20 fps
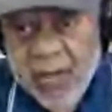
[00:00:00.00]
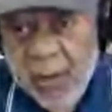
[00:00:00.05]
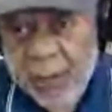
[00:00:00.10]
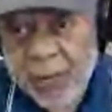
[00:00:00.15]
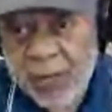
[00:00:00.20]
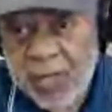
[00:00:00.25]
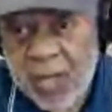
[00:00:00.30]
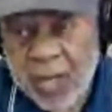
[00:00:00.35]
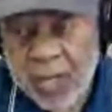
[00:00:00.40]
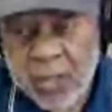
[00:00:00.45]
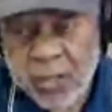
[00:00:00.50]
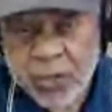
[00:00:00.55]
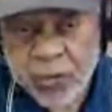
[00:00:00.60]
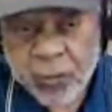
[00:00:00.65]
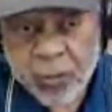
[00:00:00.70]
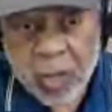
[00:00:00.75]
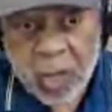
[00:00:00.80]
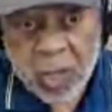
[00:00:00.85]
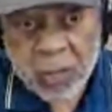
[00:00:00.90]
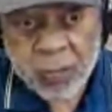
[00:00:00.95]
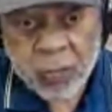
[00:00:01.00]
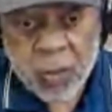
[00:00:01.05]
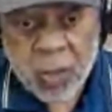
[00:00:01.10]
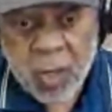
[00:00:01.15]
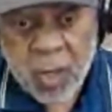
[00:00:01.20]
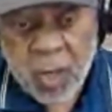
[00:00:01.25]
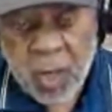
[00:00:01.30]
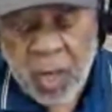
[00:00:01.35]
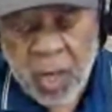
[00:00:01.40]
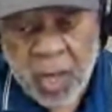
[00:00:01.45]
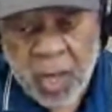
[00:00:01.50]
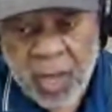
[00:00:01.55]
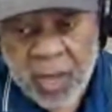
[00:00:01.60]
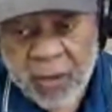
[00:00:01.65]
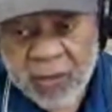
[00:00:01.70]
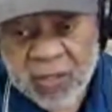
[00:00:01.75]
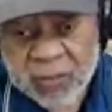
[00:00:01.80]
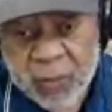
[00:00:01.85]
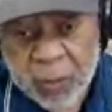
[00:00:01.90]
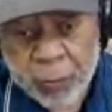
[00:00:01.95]
happened in our history and
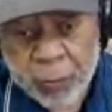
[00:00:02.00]
have some